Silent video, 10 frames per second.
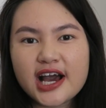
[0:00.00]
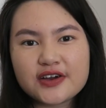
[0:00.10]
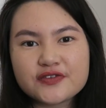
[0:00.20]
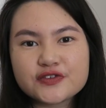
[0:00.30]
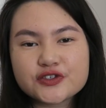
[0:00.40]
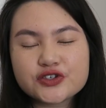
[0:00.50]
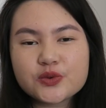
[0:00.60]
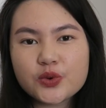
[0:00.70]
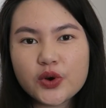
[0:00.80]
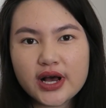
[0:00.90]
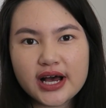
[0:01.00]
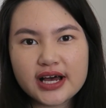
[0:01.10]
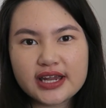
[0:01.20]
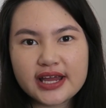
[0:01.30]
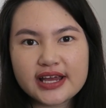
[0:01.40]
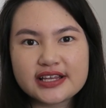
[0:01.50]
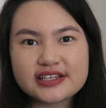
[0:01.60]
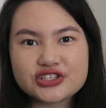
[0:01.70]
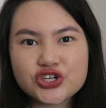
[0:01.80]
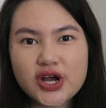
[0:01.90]
I for sure will go ahead
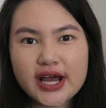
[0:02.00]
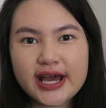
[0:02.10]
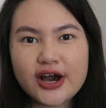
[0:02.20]
and try